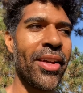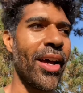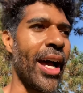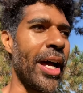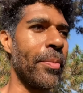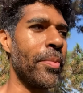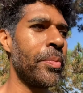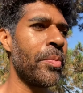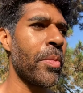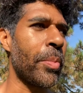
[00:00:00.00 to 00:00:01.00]

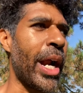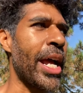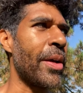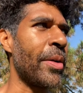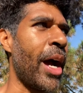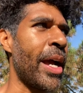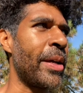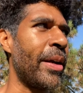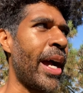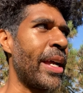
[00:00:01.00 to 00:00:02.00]
Um, but I,
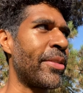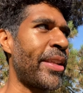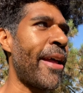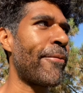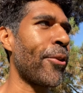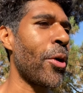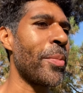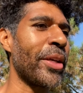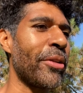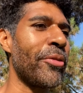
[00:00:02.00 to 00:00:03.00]
I, I, stand firm
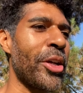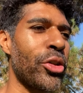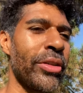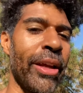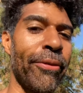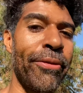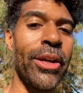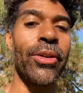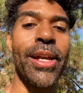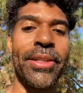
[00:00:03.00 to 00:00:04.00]
in the conviction that
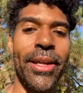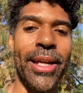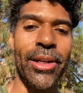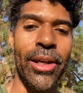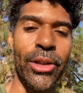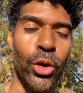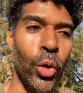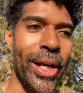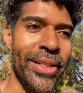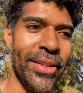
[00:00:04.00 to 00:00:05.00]
fear is a, a
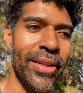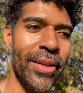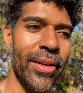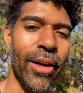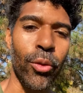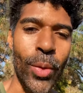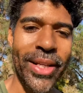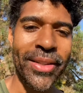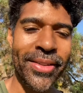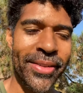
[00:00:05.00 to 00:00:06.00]
trait of
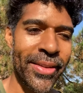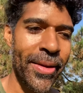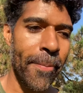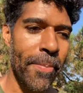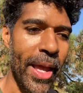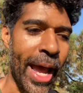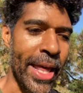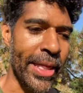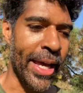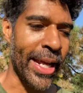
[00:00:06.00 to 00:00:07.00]
weakness
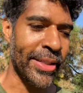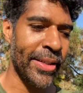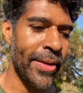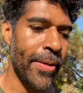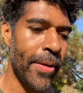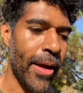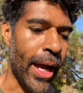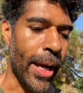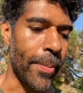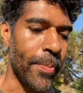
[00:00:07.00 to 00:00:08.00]
and that
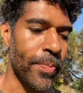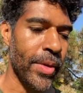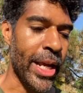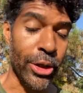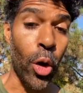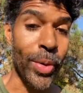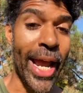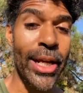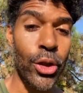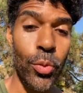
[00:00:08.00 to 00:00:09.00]
um, it's
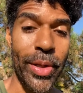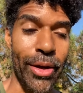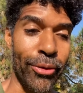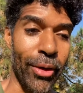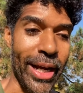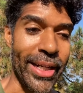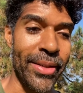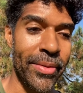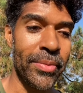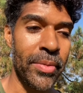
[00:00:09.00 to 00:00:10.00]
okay to be afraid
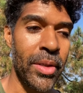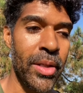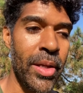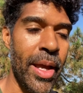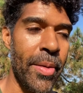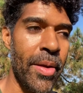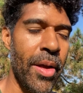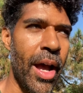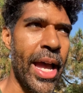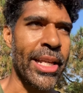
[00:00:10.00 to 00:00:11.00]

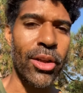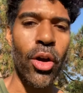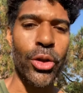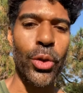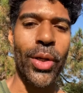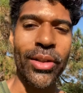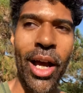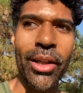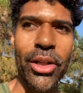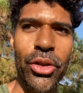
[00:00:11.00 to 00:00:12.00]
as long as you
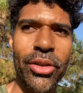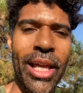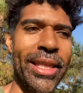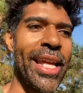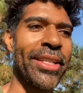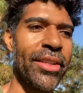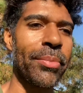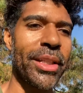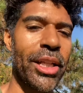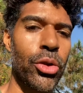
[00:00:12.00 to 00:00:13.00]
acknowledge that it's
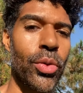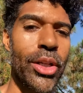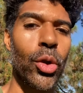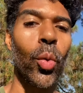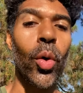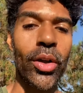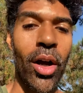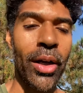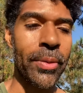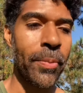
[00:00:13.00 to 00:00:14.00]
something that you need to work
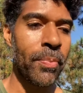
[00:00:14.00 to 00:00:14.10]
on.